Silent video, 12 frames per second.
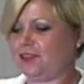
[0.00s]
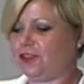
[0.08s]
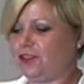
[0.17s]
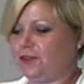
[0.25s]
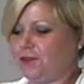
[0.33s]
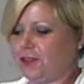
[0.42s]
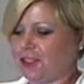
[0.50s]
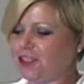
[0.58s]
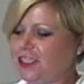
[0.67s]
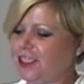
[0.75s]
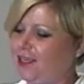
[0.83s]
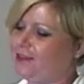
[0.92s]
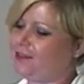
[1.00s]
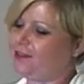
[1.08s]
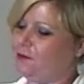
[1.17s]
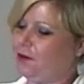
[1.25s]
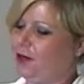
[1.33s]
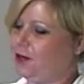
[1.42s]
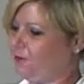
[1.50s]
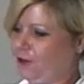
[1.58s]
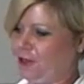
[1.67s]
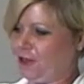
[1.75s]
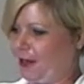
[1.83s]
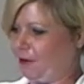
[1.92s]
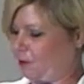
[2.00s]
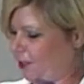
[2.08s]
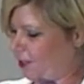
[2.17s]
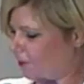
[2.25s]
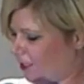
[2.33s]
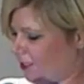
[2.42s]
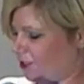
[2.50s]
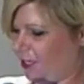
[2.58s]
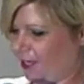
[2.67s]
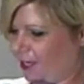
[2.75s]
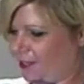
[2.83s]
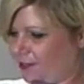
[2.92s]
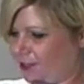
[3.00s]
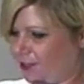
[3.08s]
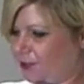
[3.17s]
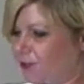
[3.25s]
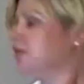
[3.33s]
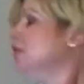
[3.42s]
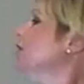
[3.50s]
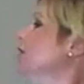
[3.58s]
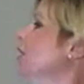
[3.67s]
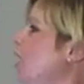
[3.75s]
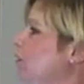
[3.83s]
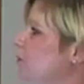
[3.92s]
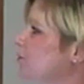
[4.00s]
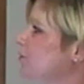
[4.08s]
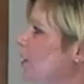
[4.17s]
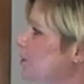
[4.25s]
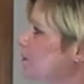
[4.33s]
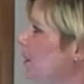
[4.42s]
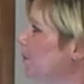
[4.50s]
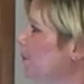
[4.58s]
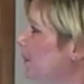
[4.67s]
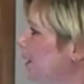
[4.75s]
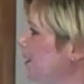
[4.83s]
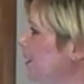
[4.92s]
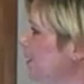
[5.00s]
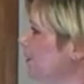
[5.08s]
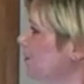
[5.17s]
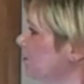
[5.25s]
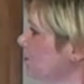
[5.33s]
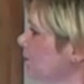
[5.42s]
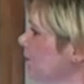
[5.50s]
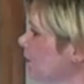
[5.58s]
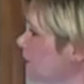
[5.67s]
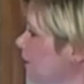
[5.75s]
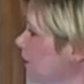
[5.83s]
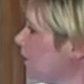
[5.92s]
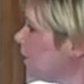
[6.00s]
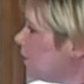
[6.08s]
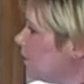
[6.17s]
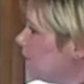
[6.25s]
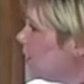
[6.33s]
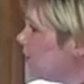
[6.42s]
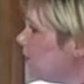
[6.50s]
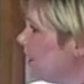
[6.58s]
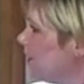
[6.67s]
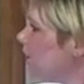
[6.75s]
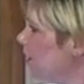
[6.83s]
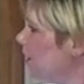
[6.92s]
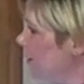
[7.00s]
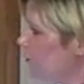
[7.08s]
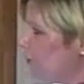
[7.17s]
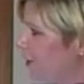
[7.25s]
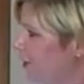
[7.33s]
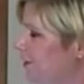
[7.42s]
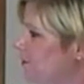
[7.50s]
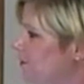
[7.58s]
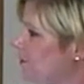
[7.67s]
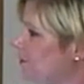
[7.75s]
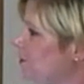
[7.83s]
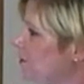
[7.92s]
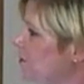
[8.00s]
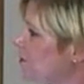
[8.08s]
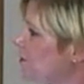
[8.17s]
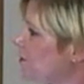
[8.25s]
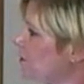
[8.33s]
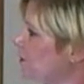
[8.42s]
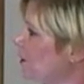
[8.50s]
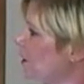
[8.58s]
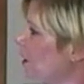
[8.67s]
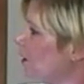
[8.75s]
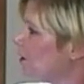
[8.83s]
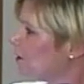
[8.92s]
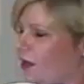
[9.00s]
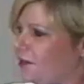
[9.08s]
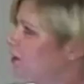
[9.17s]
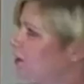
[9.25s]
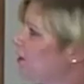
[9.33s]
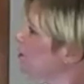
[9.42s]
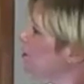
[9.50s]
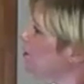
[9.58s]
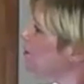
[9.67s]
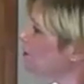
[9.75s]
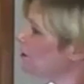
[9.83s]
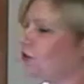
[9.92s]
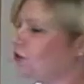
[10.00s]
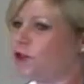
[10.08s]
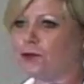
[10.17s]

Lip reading: do for your GIS network, or for your network? What can GIS do? We've talked about biking. We've talked about trams, gondolas, and tubal